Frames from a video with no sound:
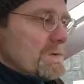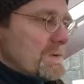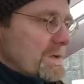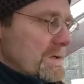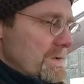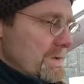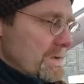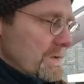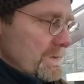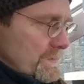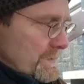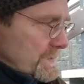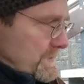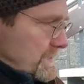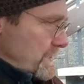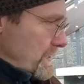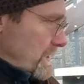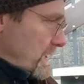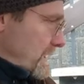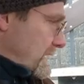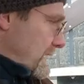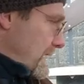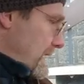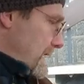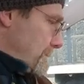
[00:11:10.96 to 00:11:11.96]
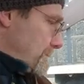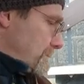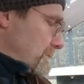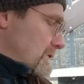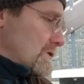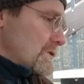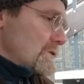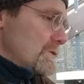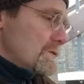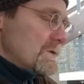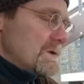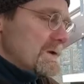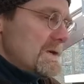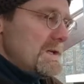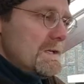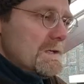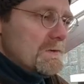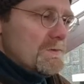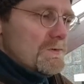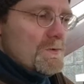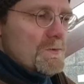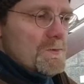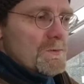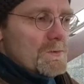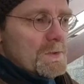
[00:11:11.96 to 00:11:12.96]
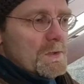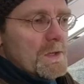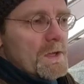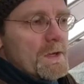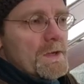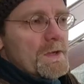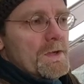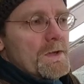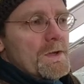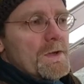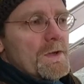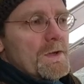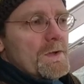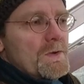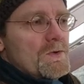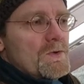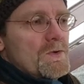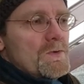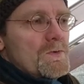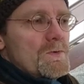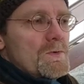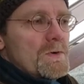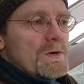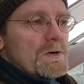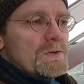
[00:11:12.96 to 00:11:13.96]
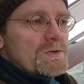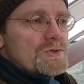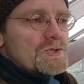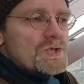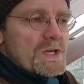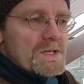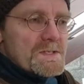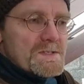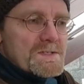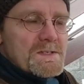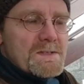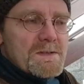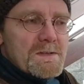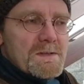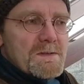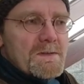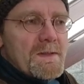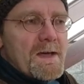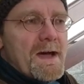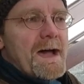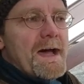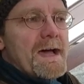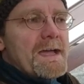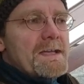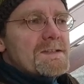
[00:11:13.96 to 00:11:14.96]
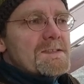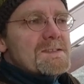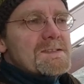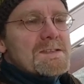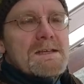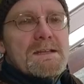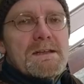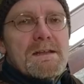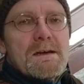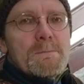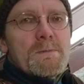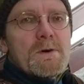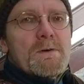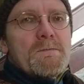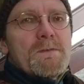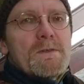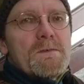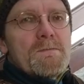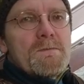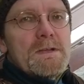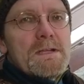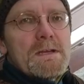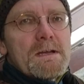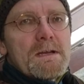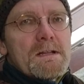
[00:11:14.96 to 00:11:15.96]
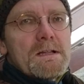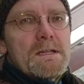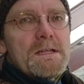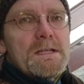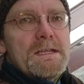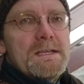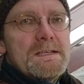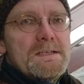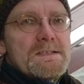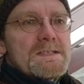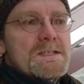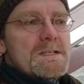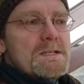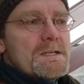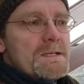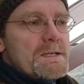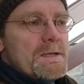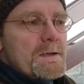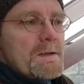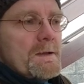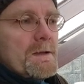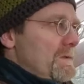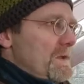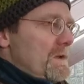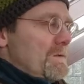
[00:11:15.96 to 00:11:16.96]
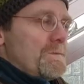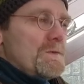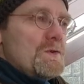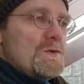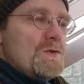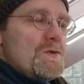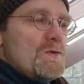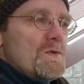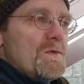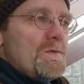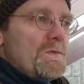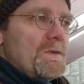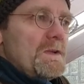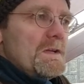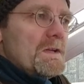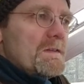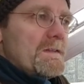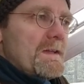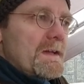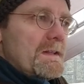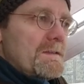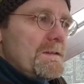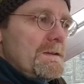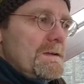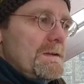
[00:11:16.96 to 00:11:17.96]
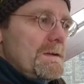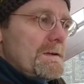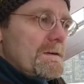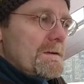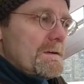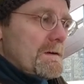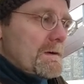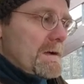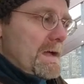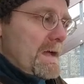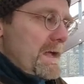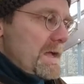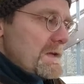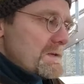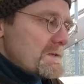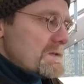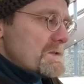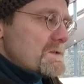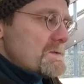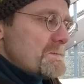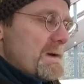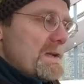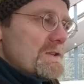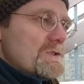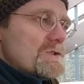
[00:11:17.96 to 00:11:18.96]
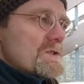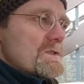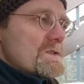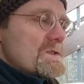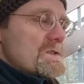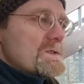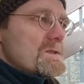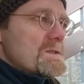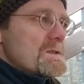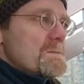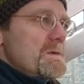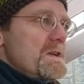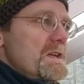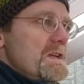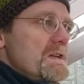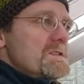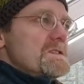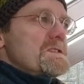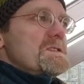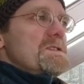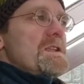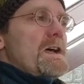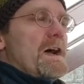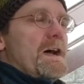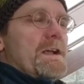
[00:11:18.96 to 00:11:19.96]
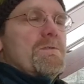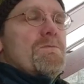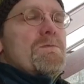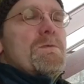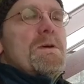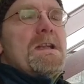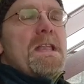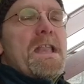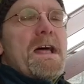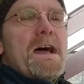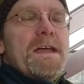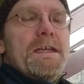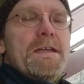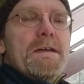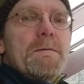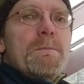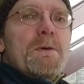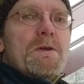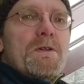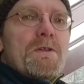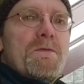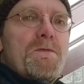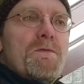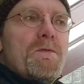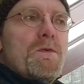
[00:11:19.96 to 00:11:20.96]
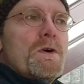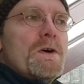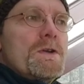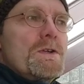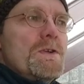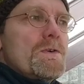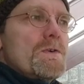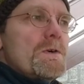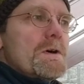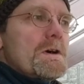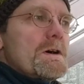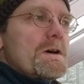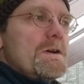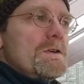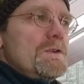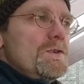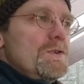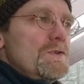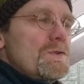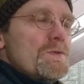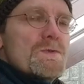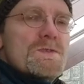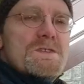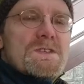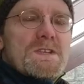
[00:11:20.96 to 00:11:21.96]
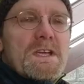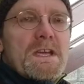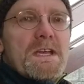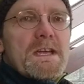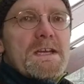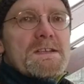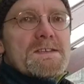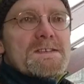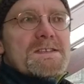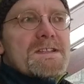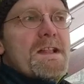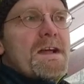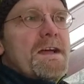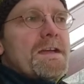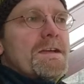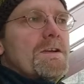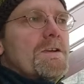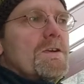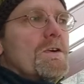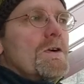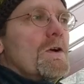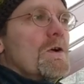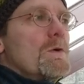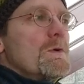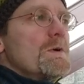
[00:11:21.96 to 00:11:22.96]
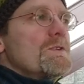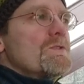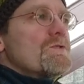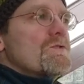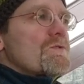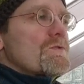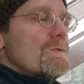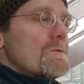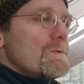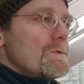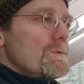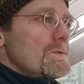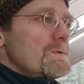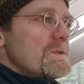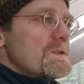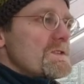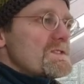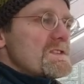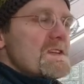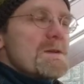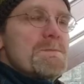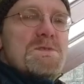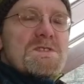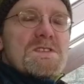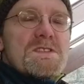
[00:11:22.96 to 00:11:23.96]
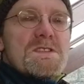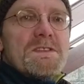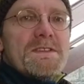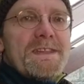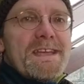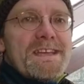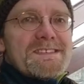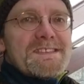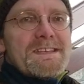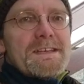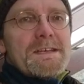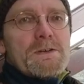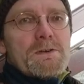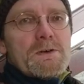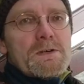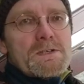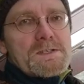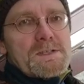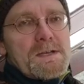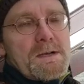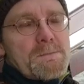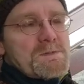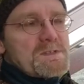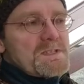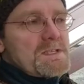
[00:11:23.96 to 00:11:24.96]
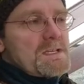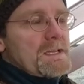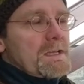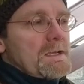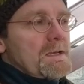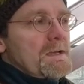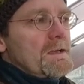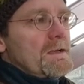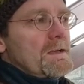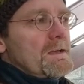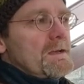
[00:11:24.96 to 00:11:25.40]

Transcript: You can use your gap 2D tool to adjust the height setup of the vehicle easily. If you do feel that the air suspension system is not reliable for your use case, like going through the Simpson Desert or something,